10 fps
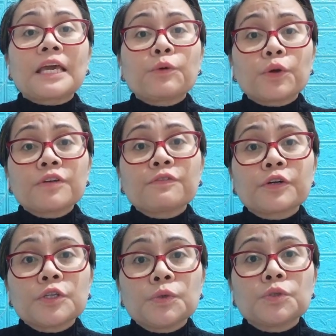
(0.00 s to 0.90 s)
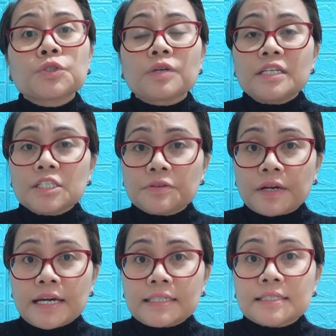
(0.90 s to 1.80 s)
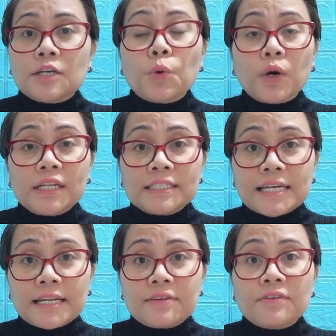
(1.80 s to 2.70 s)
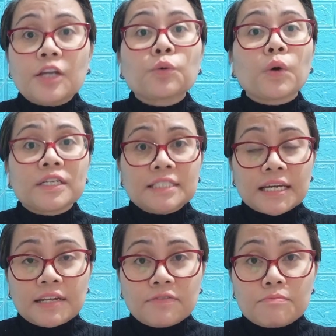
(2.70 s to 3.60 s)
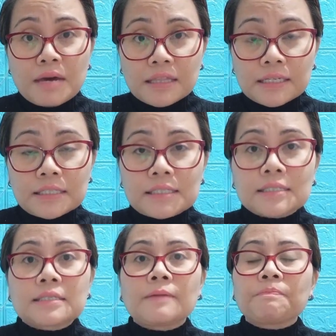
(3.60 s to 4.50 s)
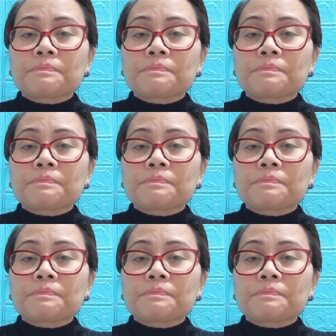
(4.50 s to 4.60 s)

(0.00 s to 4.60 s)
in order for you to integrate the qualitative and quantitative methods